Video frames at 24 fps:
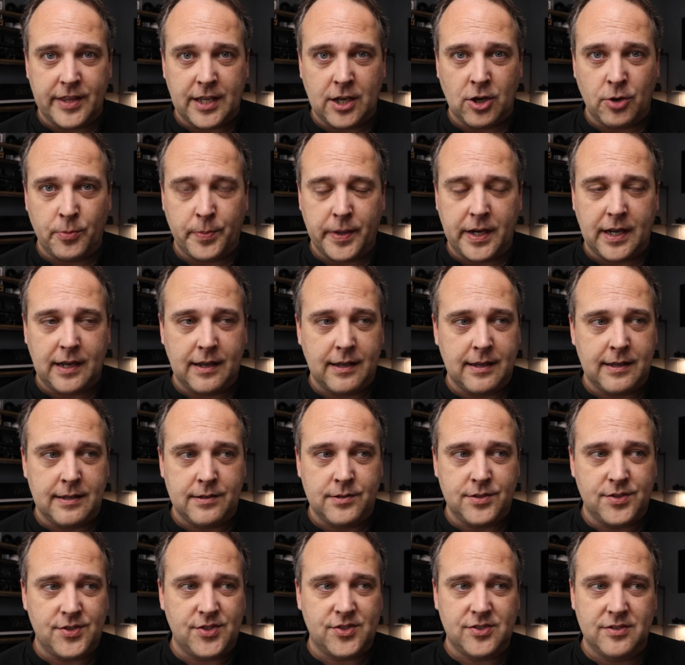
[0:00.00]
the opening
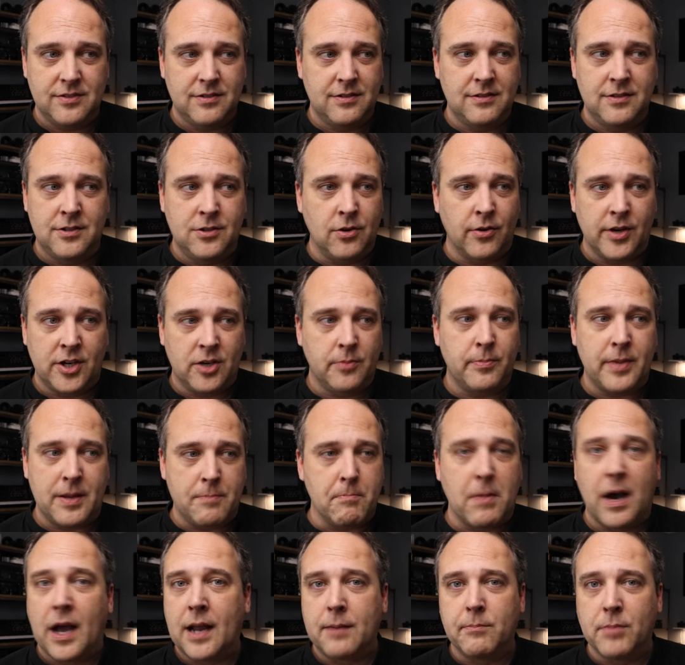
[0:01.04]
is going to be
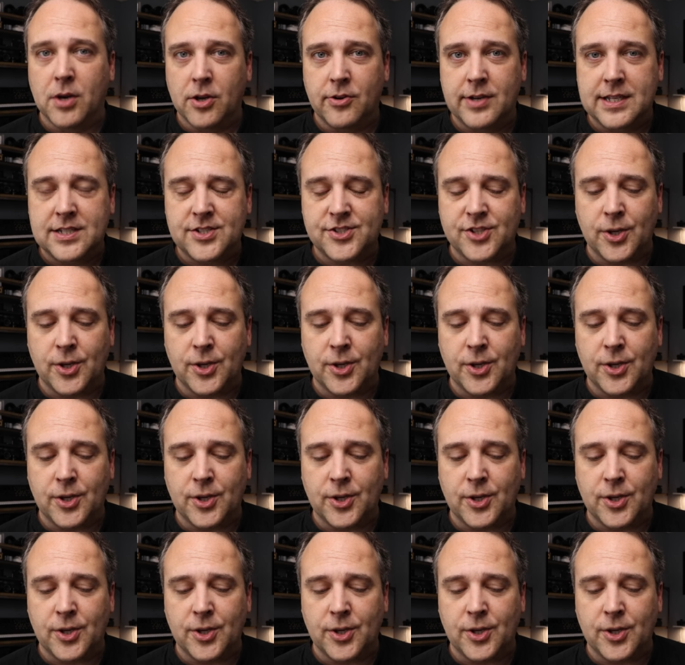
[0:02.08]
mind-blowing.